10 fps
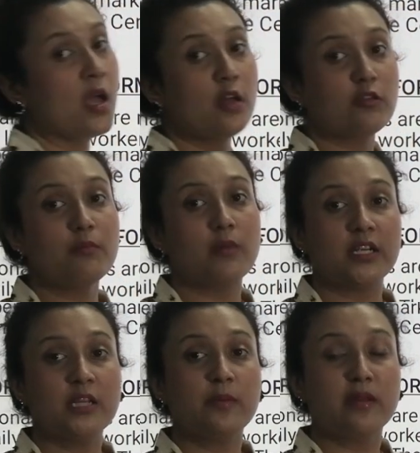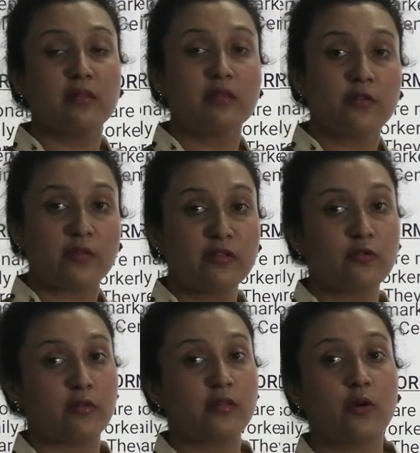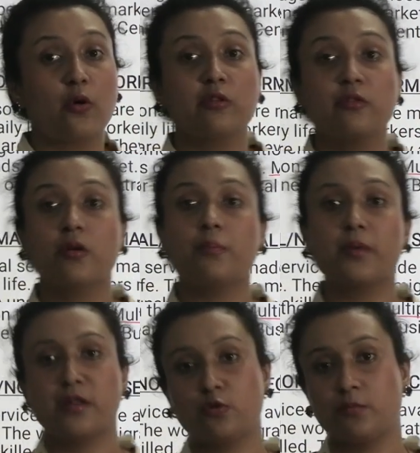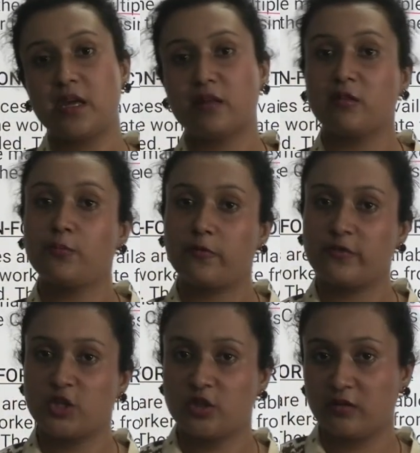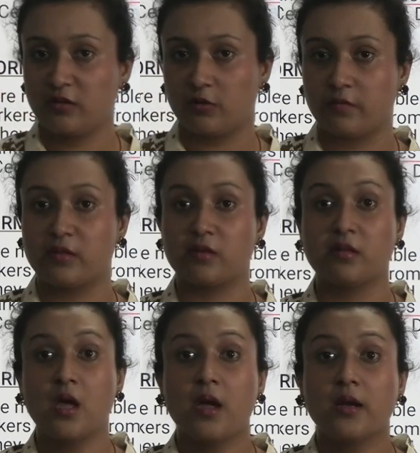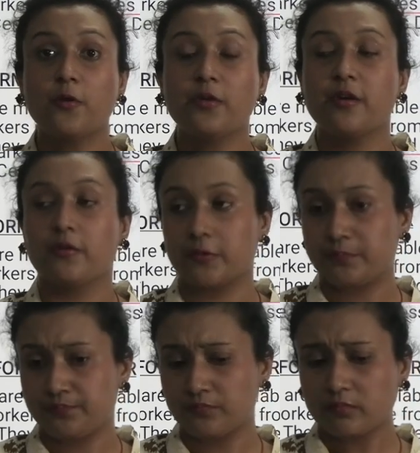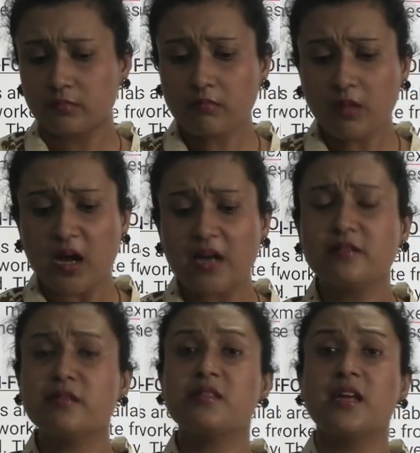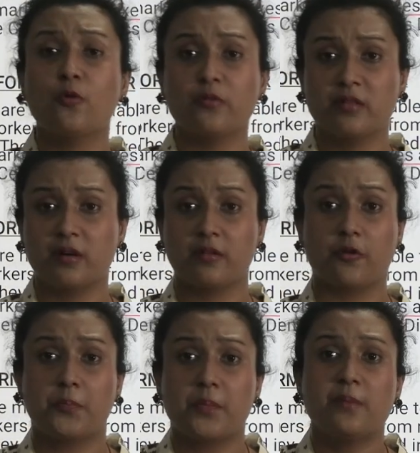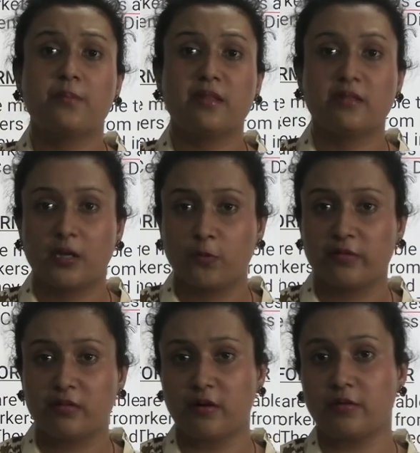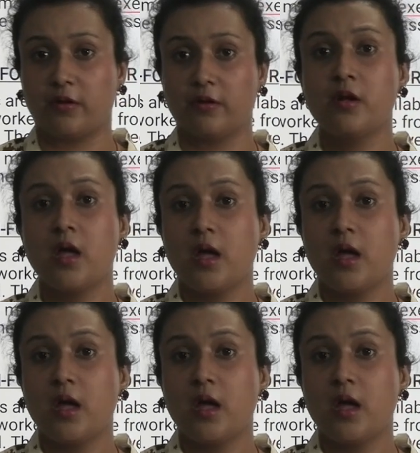So multiplexes and restaurants are also comprised to be as the professional services. Now here other salons are there, big salons are there.